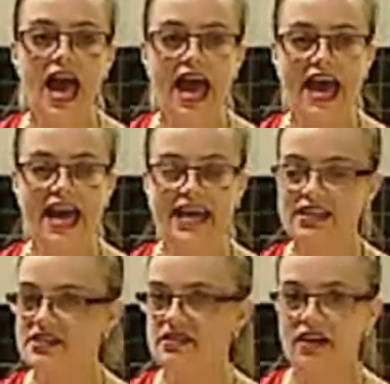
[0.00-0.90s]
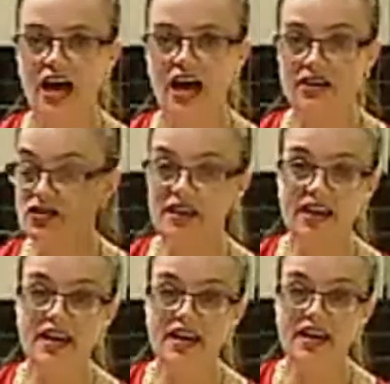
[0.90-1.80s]
and you
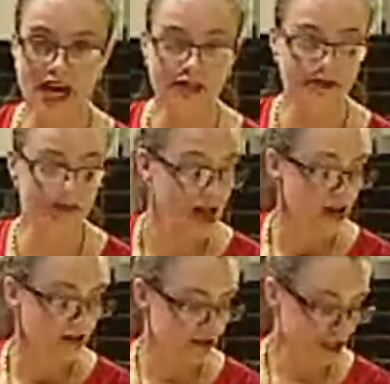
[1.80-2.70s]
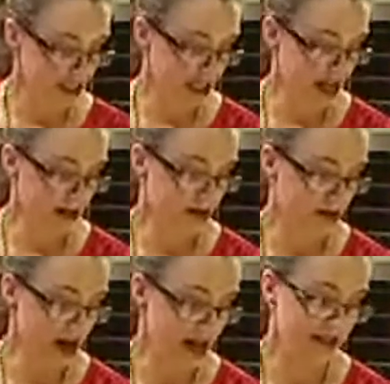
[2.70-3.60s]
can then update them. For
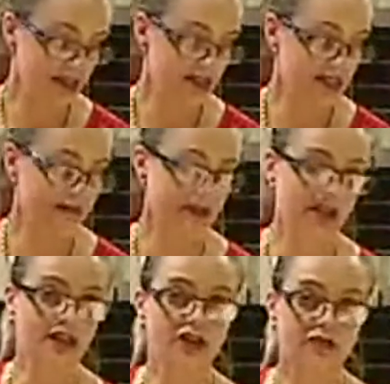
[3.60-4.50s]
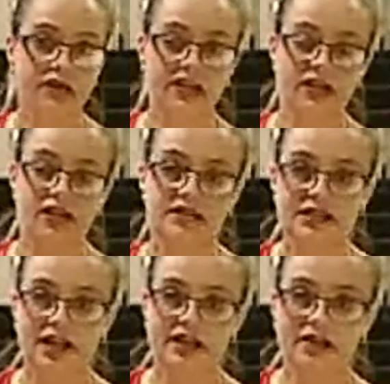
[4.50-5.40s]
example, and this is something that I've been
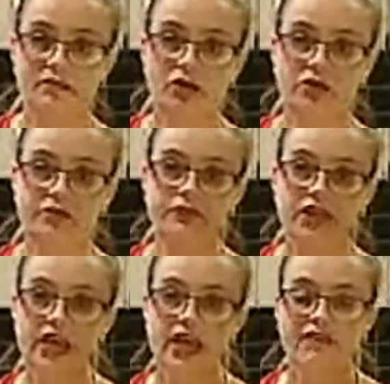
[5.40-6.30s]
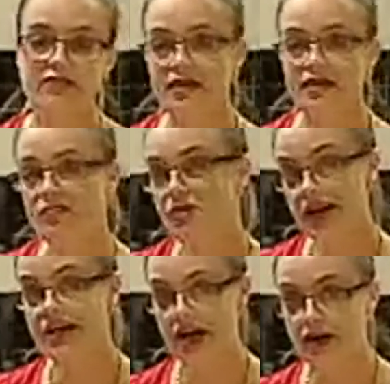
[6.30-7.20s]
selling them on, if they buy
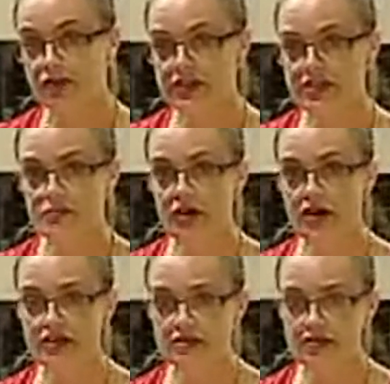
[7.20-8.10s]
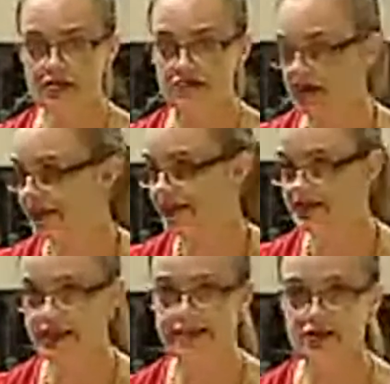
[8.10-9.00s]
a curry spice and
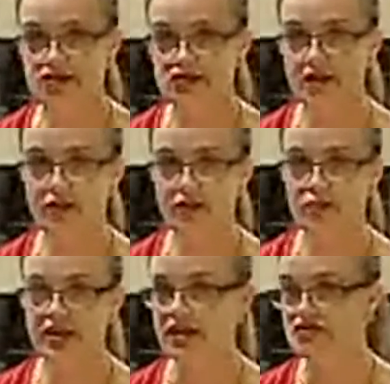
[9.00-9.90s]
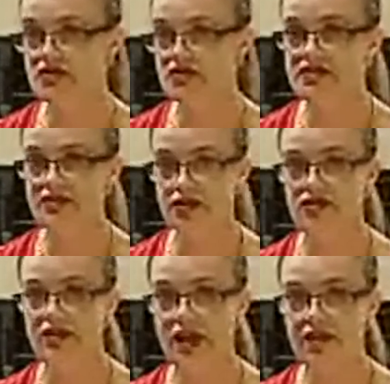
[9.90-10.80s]
then down the track we introduce a
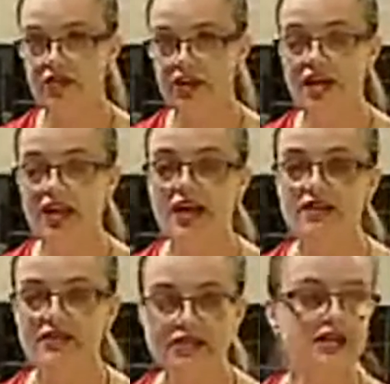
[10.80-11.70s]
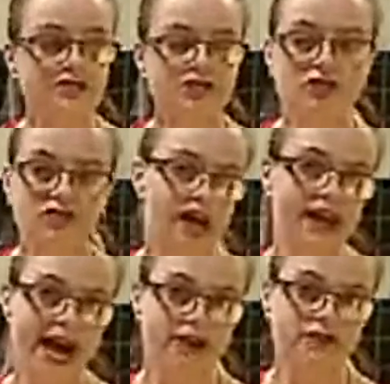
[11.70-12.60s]
new curry, this gives you
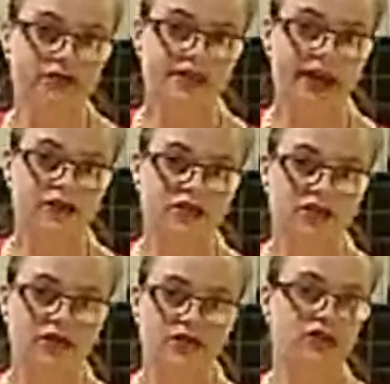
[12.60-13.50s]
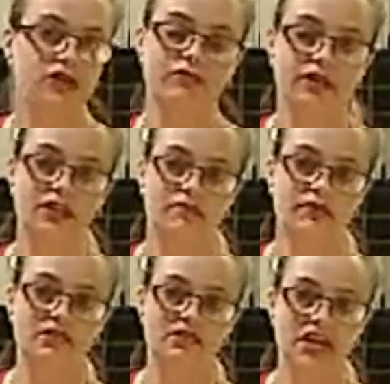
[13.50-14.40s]
great add-on sales because you can ring
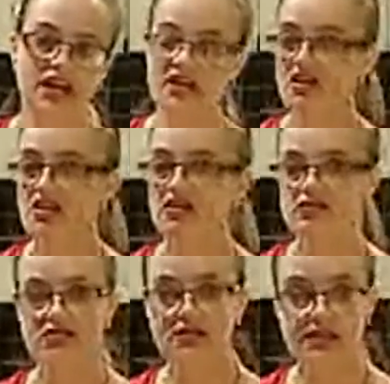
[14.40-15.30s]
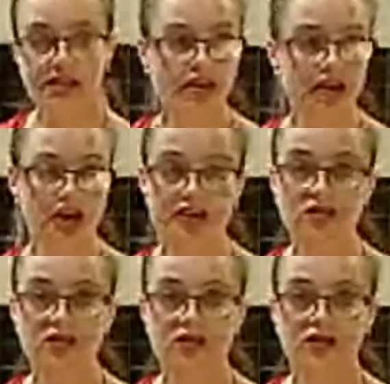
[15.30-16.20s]
them and say, so Sarah, I
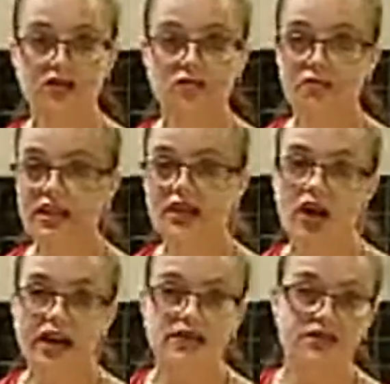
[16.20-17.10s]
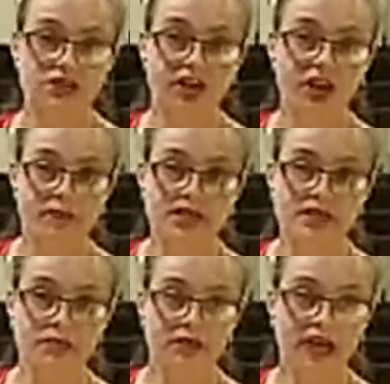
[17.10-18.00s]
know that you really liked the Thai
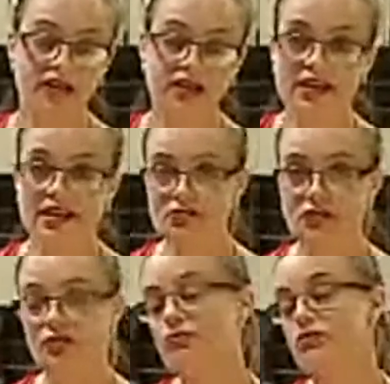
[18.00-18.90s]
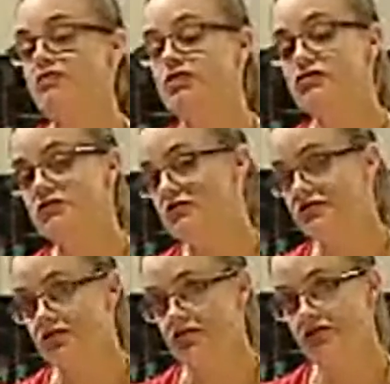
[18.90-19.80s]
maximum curry. Guess what? We've
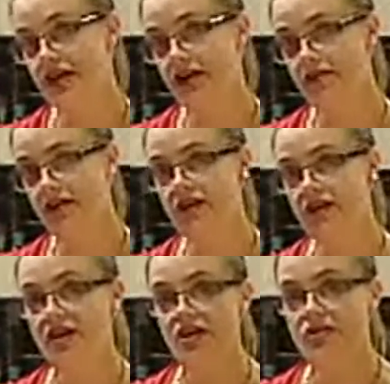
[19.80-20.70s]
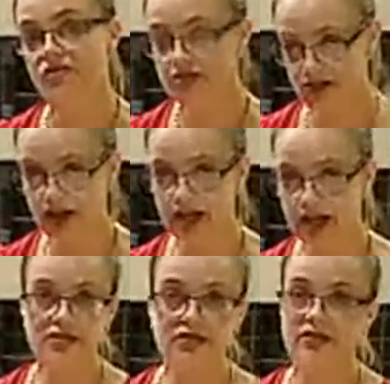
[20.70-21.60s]
introduced a new curry. Would you
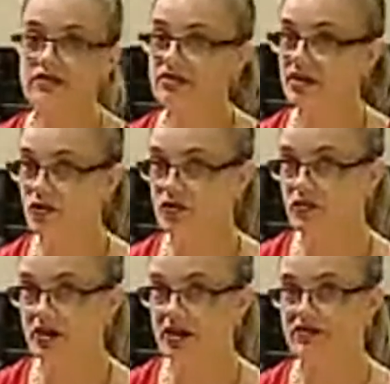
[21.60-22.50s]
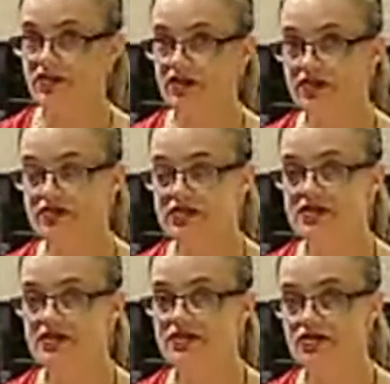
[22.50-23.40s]
like to order one of
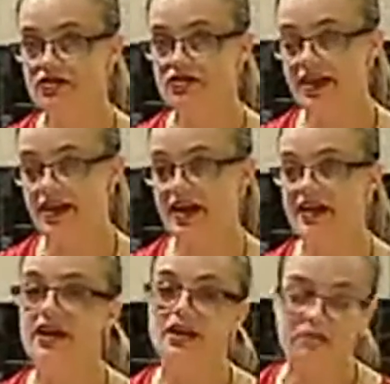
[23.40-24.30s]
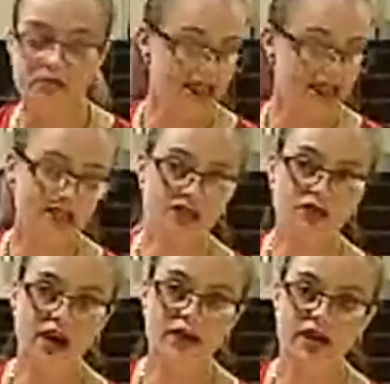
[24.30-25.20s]
those to try that out? But this is
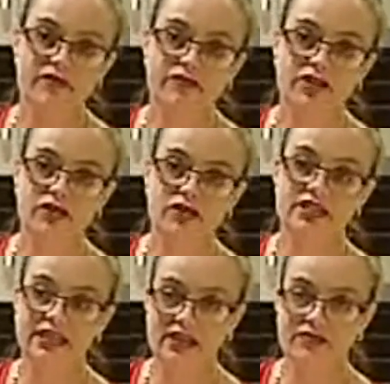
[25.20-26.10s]
a great way for you to